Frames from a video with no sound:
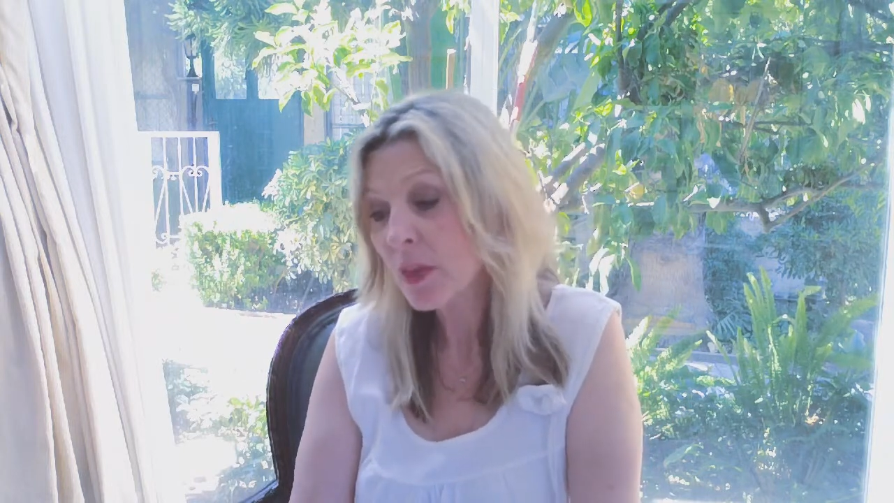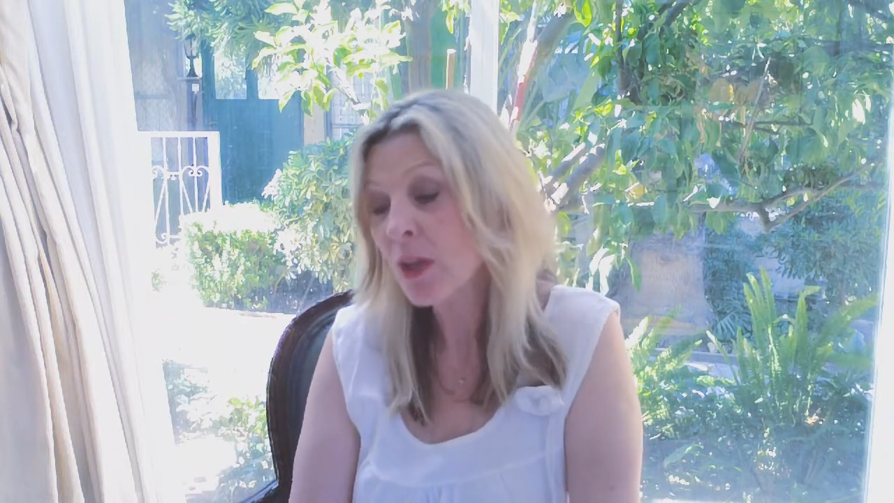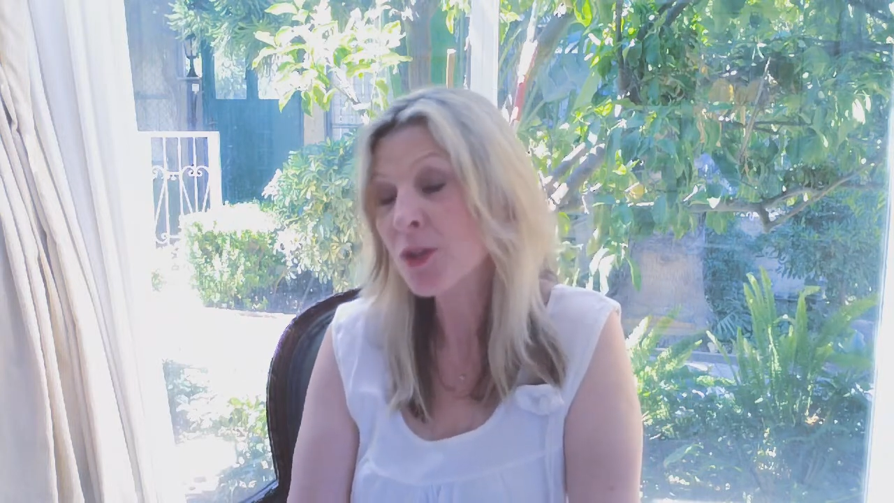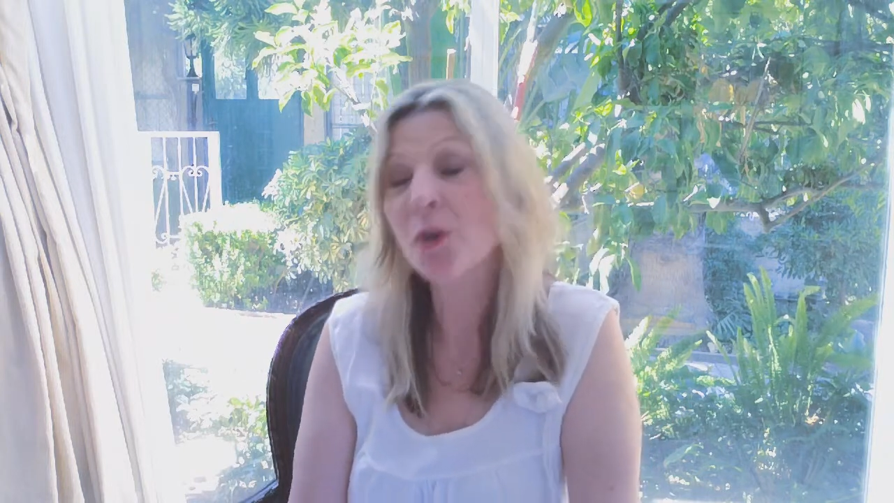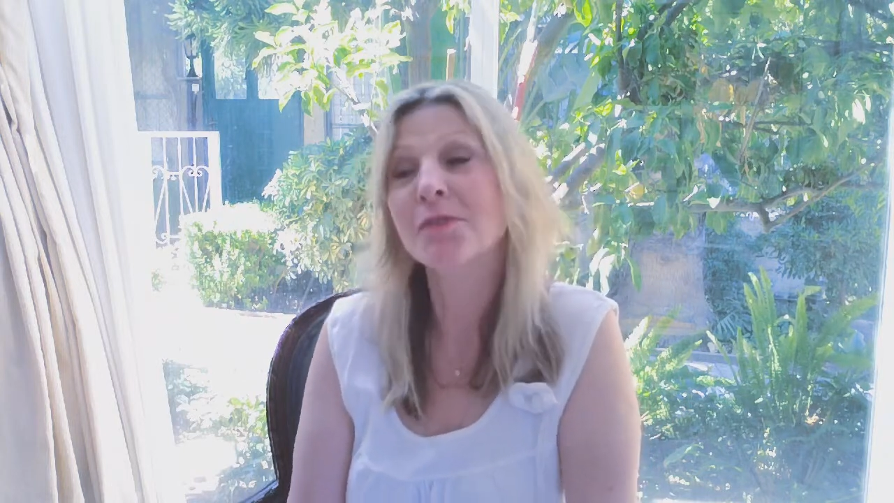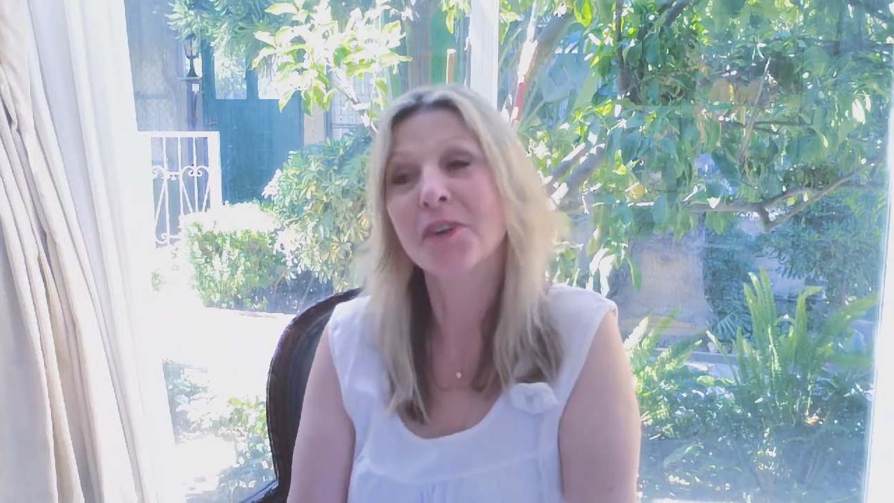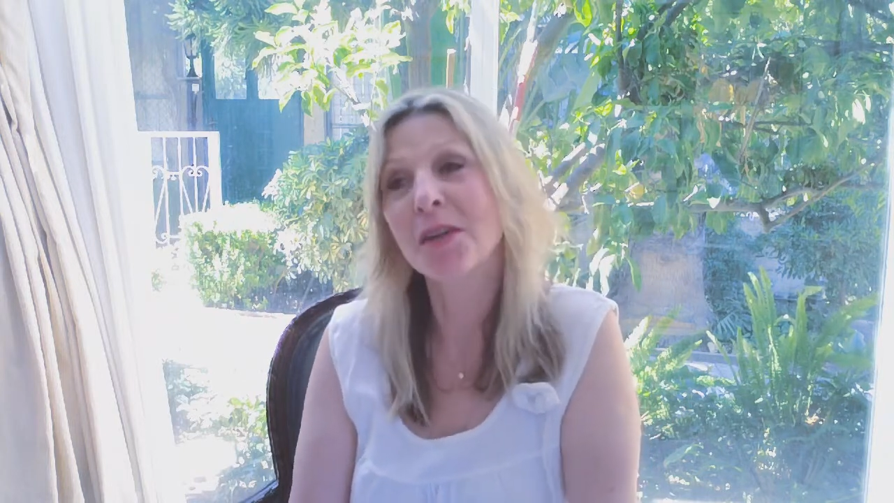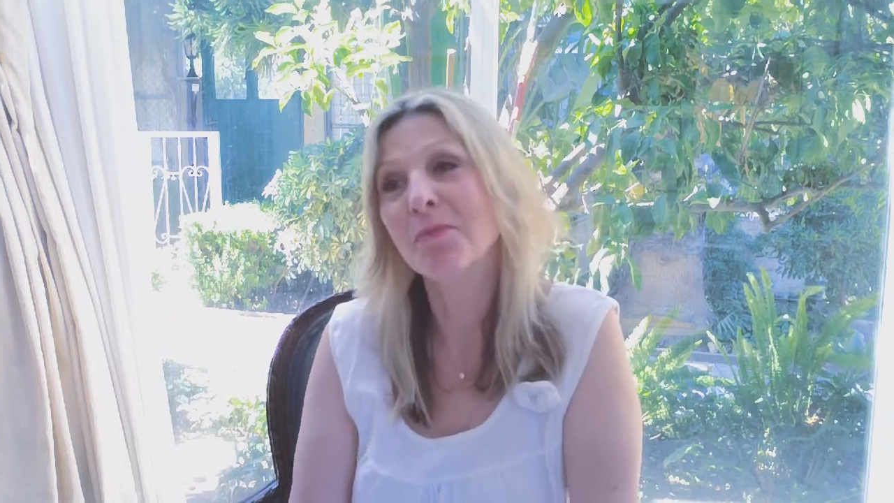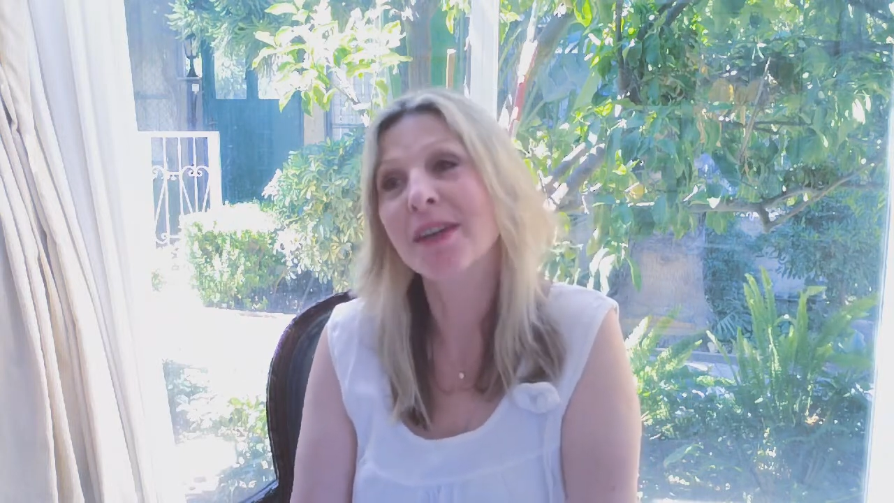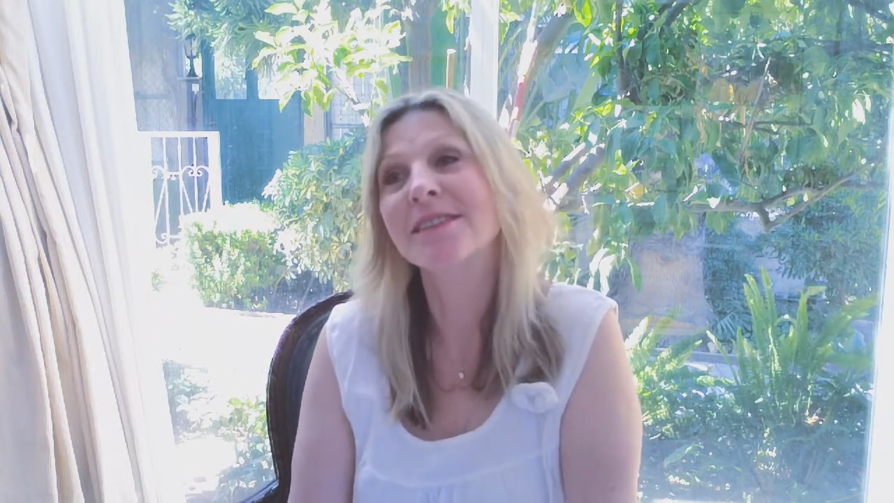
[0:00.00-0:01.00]
So I was very
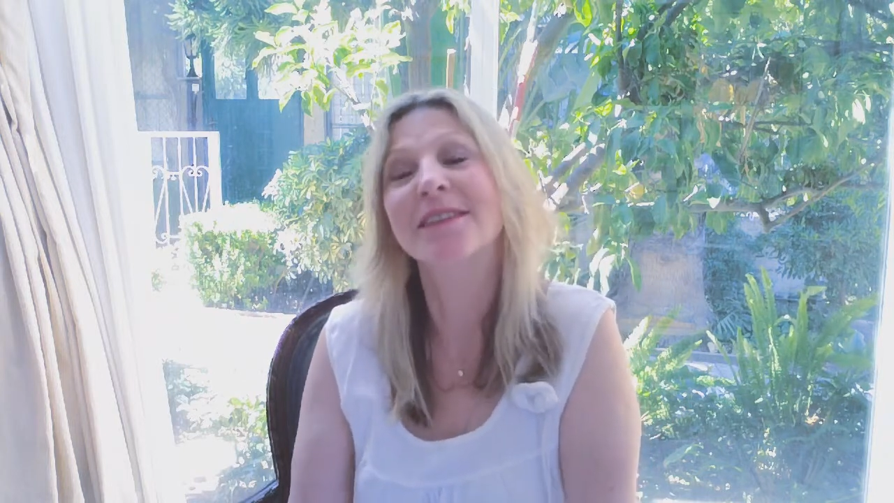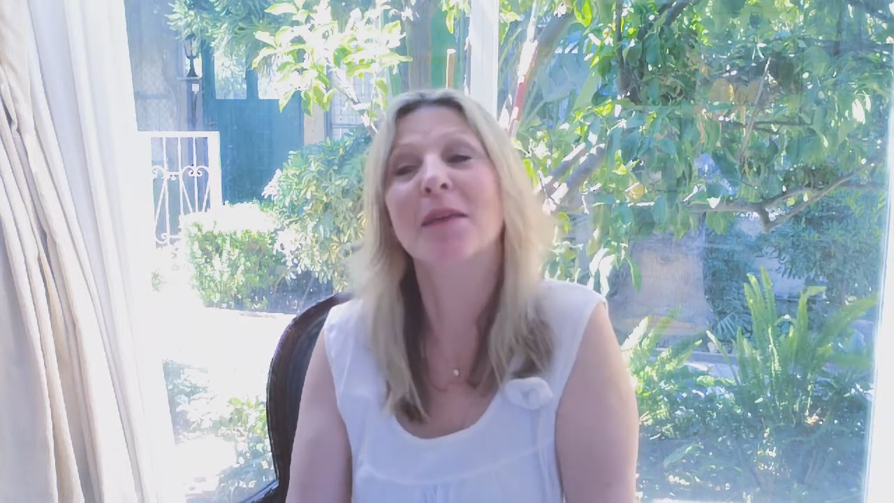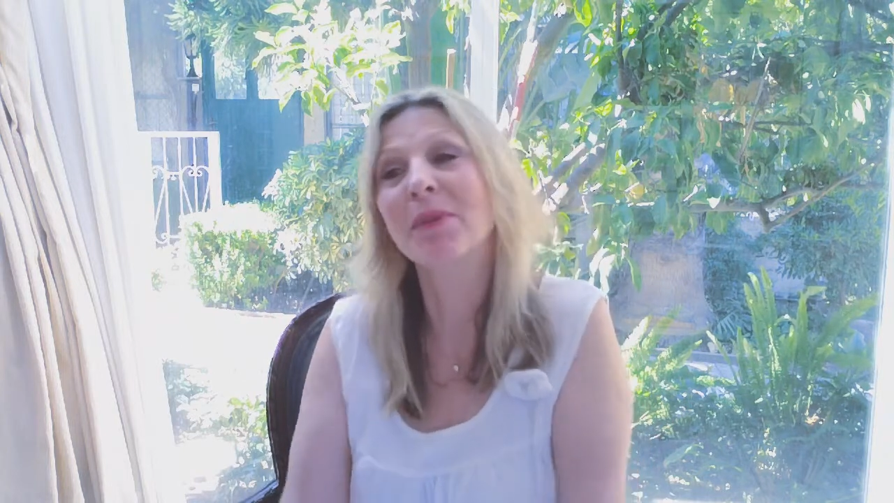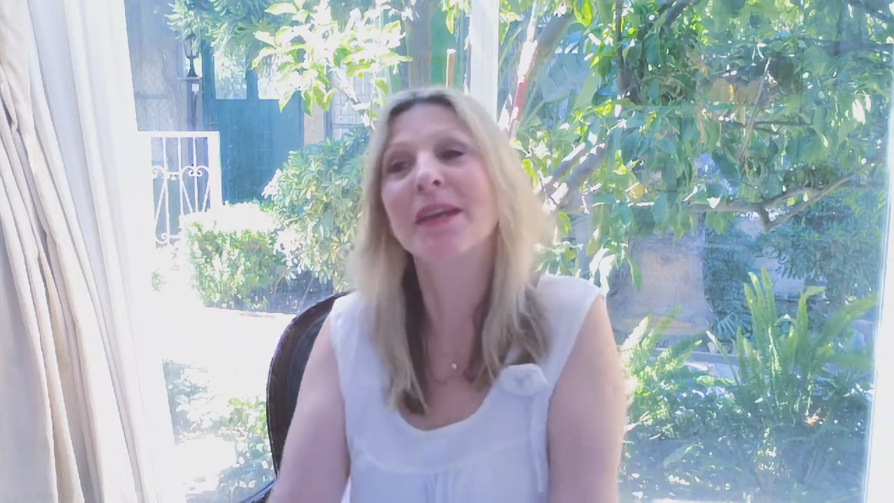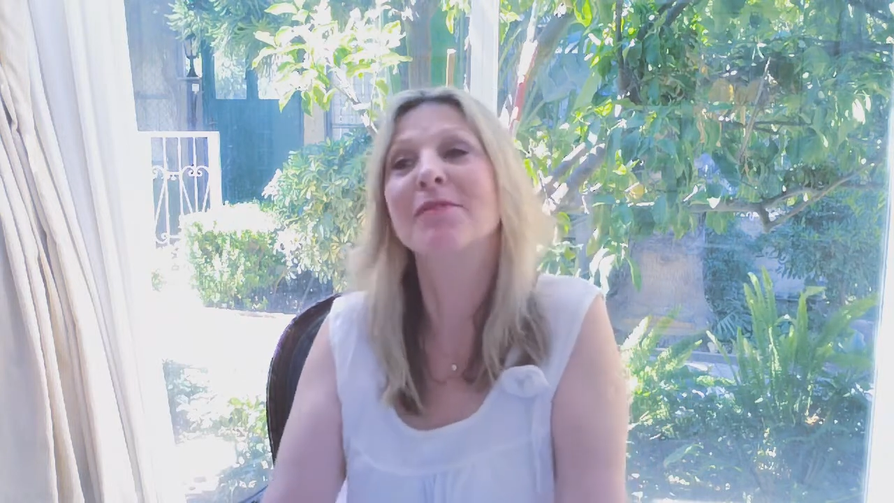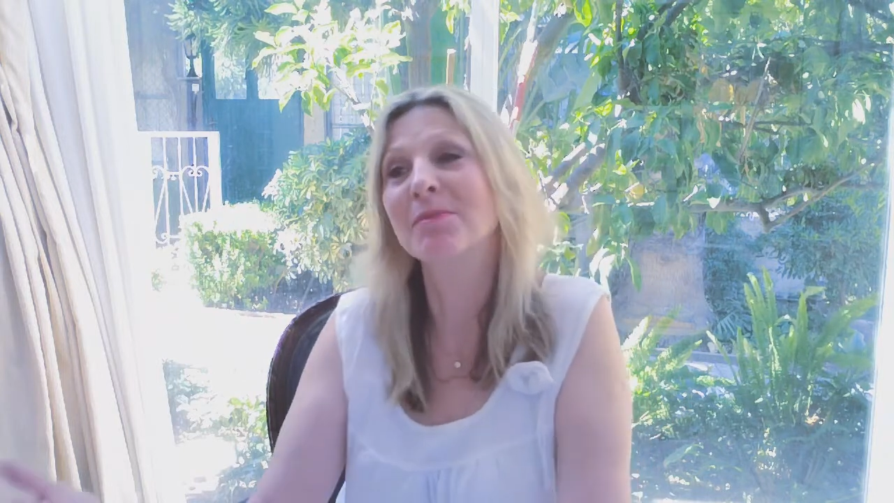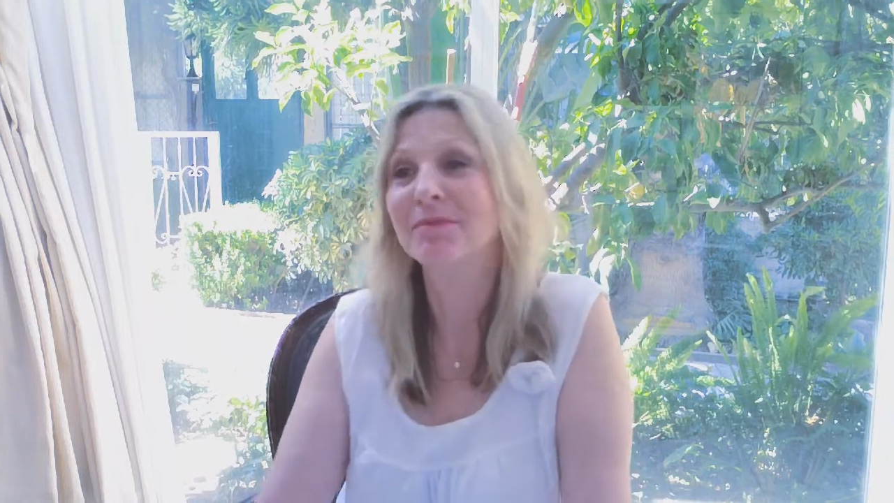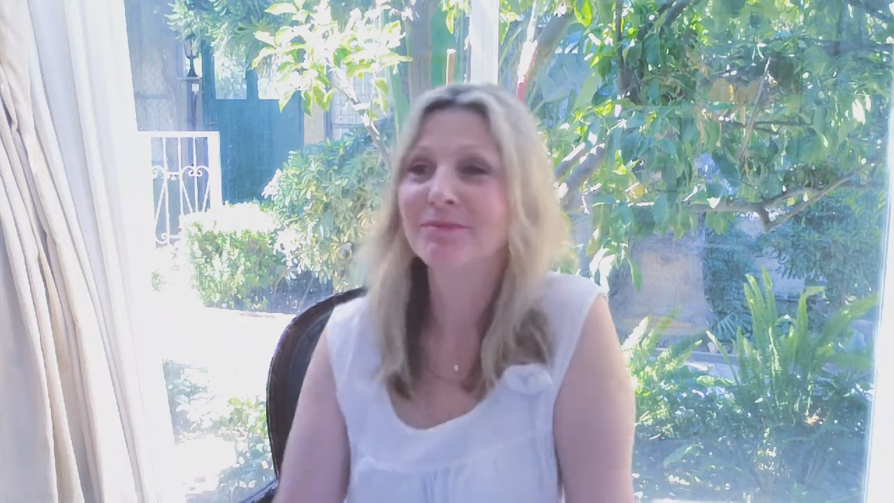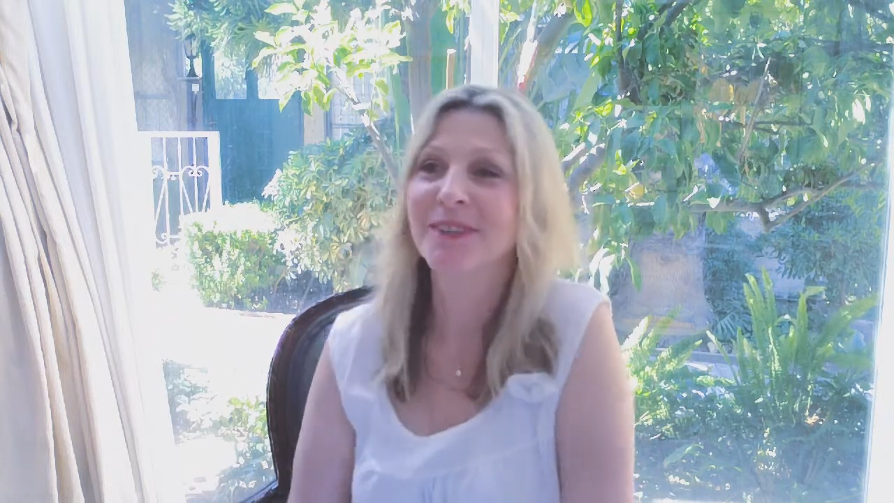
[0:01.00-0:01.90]
impressed, and I believed him.